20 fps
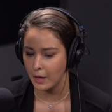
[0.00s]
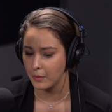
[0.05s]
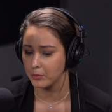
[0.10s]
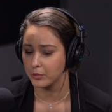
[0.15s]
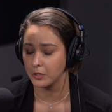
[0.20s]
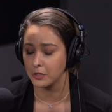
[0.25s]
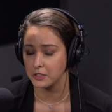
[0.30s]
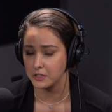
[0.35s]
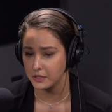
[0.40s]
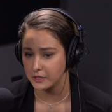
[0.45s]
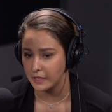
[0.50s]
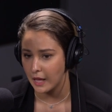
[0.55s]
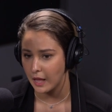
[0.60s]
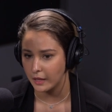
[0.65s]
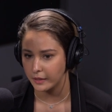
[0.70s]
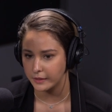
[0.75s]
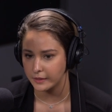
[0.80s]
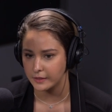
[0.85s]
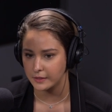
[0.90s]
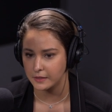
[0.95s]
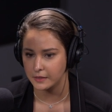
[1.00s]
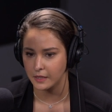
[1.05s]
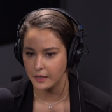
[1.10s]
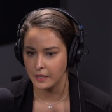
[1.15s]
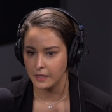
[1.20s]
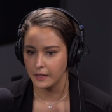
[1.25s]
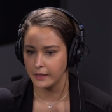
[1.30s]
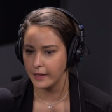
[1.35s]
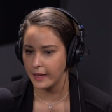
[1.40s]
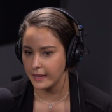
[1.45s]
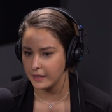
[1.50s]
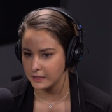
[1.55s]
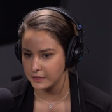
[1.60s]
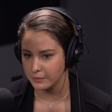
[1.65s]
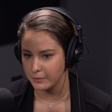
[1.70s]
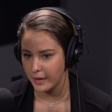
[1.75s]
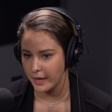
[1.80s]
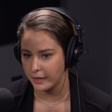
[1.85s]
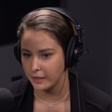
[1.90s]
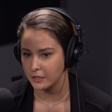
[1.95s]
personalities, case
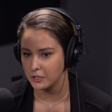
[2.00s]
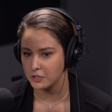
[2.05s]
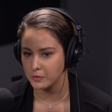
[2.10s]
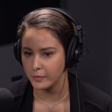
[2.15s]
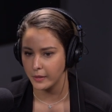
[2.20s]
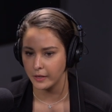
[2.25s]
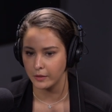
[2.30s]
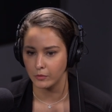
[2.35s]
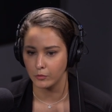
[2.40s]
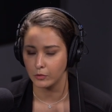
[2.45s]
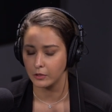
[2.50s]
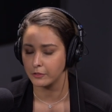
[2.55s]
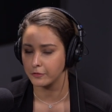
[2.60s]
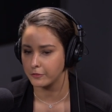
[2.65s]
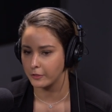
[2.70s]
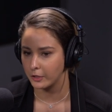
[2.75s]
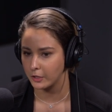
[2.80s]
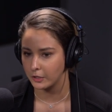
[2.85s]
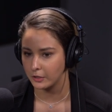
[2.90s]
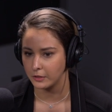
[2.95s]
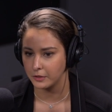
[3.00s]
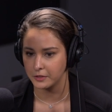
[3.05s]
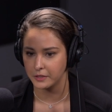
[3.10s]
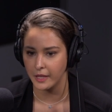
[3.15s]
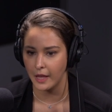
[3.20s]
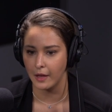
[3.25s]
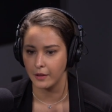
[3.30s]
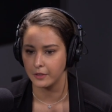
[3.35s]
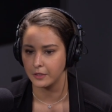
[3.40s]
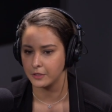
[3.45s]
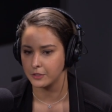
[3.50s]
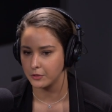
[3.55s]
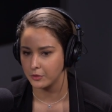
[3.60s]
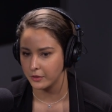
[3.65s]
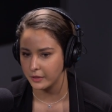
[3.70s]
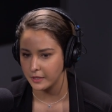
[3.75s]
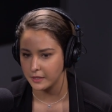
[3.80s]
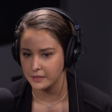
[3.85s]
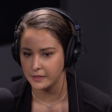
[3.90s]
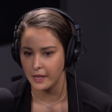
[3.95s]
management, referrals, how to do
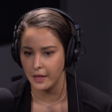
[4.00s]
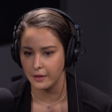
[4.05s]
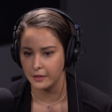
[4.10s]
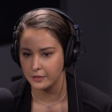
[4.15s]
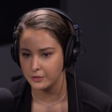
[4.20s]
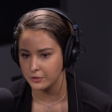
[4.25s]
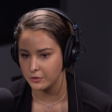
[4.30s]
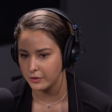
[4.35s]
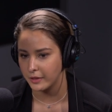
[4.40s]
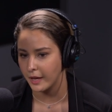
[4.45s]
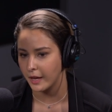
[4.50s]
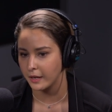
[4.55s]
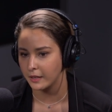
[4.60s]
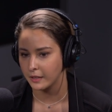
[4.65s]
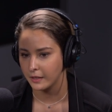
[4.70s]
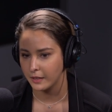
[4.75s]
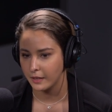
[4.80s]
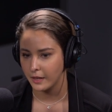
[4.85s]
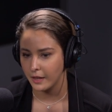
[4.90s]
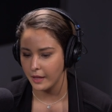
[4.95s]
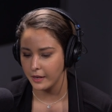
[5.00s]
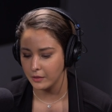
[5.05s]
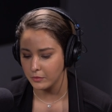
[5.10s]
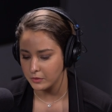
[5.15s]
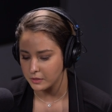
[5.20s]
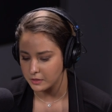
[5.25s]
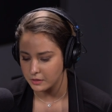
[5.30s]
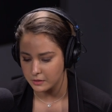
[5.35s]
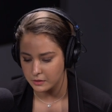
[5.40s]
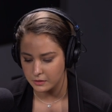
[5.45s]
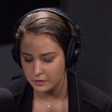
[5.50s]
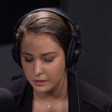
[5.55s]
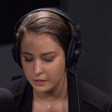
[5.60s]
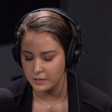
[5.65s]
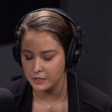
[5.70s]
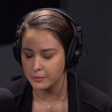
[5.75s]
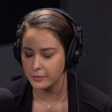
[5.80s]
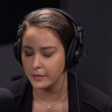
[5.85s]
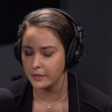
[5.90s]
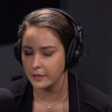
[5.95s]
this, how to do that. And
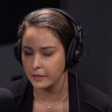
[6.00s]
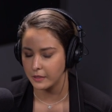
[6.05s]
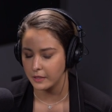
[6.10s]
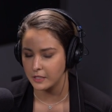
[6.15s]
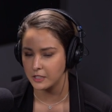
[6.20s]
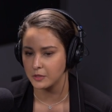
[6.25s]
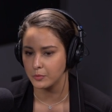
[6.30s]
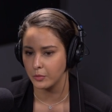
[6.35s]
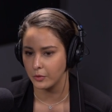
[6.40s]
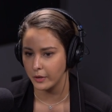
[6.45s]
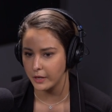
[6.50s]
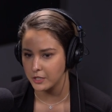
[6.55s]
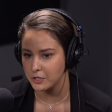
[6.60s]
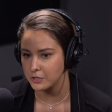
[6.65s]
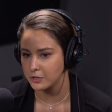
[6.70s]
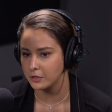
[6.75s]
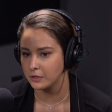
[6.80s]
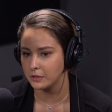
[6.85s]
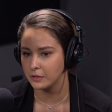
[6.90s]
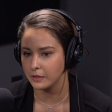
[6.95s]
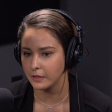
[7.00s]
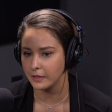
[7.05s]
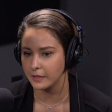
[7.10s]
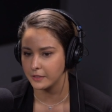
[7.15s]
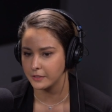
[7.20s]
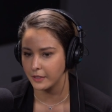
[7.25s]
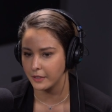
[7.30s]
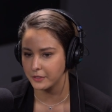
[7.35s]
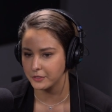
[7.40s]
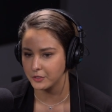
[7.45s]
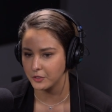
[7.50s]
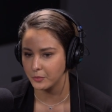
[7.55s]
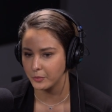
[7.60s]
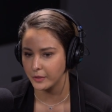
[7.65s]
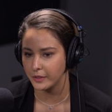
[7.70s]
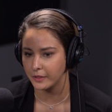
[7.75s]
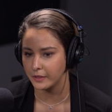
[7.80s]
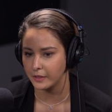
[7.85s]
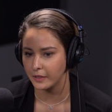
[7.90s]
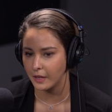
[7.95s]
it's been inspirational. It's also
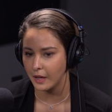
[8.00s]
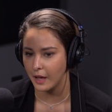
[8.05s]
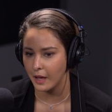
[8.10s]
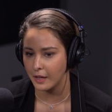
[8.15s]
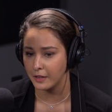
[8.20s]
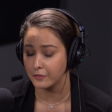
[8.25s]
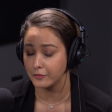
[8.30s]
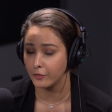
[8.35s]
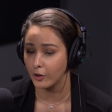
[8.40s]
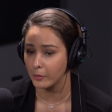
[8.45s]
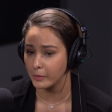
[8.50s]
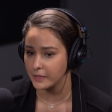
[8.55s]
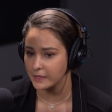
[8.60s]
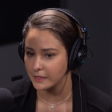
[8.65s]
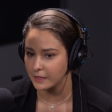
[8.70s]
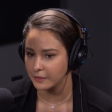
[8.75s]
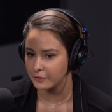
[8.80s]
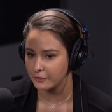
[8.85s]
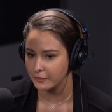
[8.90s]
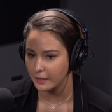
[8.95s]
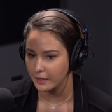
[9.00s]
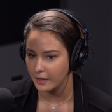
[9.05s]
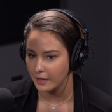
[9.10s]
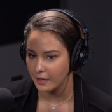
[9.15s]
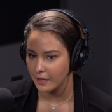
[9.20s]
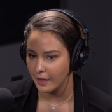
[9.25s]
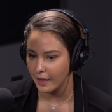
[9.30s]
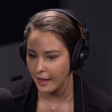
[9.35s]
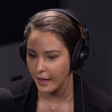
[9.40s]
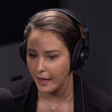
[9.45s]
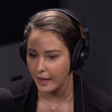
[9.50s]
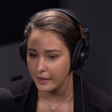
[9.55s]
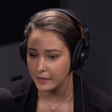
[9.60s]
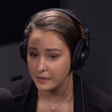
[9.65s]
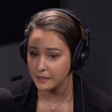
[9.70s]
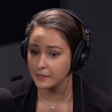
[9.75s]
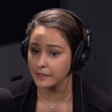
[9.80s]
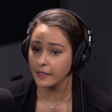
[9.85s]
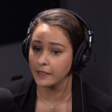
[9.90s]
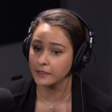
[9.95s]
been informative and
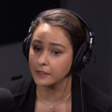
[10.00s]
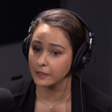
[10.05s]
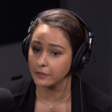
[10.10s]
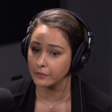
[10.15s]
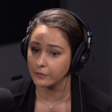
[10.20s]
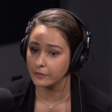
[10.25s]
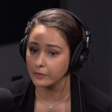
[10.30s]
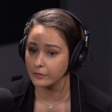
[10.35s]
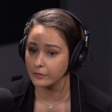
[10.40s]
decisive